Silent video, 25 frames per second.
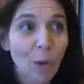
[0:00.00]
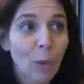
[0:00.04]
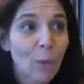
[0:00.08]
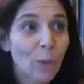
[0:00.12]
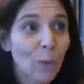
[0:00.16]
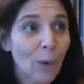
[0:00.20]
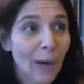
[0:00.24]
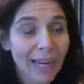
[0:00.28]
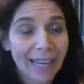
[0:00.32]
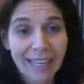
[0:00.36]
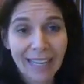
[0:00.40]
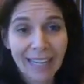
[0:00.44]

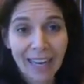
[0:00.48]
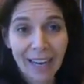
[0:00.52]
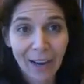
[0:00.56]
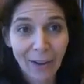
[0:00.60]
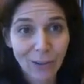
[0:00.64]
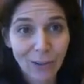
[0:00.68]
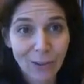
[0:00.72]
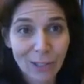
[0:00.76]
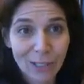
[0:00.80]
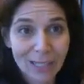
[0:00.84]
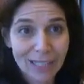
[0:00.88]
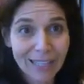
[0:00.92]
Right now,
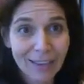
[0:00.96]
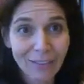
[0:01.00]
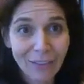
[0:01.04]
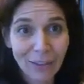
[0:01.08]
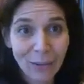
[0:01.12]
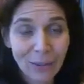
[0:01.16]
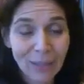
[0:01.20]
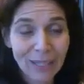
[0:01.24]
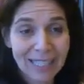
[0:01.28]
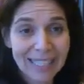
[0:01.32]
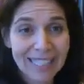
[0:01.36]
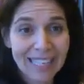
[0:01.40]
I'll just give
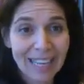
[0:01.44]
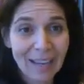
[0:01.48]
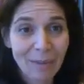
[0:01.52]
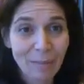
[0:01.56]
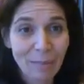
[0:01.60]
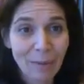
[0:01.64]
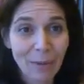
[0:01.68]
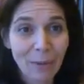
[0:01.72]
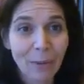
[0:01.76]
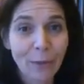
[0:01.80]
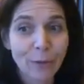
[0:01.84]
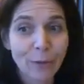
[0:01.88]
you an example.